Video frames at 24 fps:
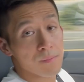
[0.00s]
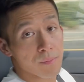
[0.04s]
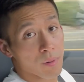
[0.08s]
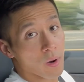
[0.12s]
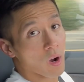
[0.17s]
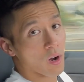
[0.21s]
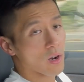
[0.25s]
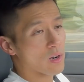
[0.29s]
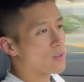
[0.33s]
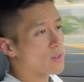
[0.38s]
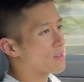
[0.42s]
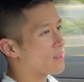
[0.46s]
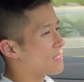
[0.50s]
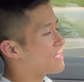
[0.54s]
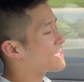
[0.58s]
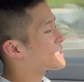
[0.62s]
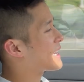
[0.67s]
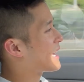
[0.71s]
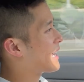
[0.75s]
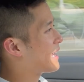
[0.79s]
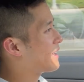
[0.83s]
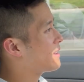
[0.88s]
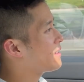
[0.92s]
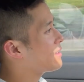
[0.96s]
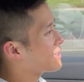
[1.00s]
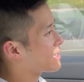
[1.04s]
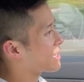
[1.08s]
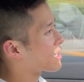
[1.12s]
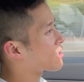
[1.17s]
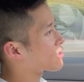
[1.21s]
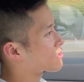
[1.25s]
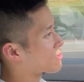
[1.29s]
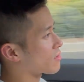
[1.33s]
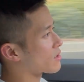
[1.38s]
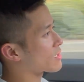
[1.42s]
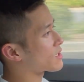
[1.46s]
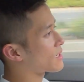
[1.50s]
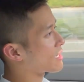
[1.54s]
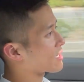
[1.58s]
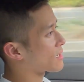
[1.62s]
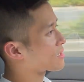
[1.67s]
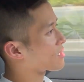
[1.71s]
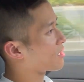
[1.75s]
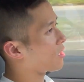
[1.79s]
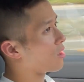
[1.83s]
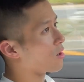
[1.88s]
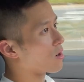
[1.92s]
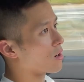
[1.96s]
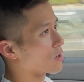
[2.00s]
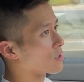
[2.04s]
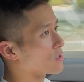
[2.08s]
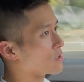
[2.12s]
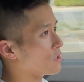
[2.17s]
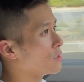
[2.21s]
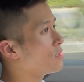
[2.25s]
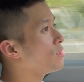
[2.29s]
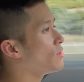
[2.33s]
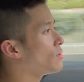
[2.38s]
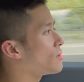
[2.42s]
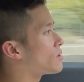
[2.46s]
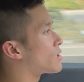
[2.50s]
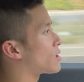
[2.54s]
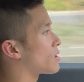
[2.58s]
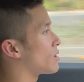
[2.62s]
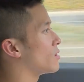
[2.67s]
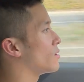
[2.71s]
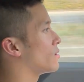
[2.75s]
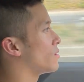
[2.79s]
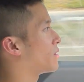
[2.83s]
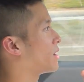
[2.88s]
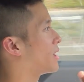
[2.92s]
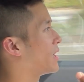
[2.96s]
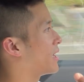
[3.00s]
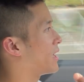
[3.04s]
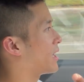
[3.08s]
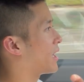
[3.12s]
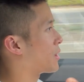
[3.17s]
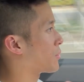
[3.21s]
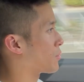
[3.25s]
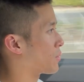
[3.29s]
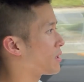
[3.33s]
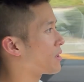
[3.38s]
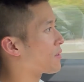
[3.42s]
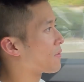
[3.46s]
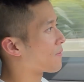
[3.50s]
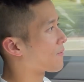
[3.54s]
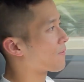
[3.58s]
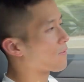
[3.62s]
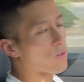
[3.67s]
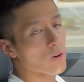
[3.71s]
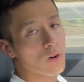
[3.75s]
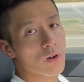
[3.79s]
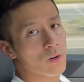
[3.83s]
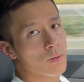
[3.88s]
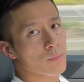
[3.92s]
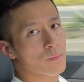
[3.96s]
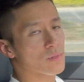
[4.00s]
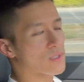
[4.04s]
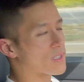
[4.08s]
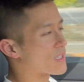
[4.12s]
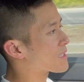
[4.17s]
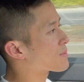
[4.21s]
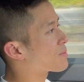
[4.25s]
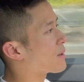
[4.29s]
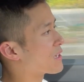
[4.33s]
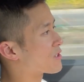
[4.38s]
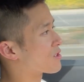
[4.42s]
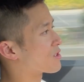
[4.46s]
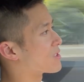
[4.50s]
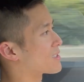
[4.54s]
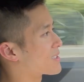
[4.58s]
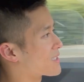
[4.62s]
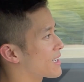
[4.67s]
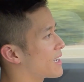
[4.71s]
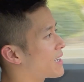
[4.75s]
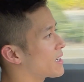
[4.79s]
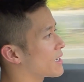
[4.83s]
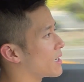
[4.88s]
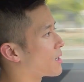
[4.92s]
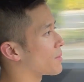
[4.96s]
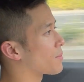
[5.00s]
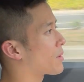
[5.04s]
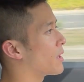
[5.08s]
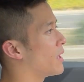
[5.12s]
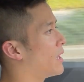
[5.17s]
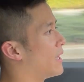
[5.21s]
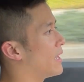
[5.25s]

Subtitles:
part, these handling characteristics are due to a really firm suspension setup,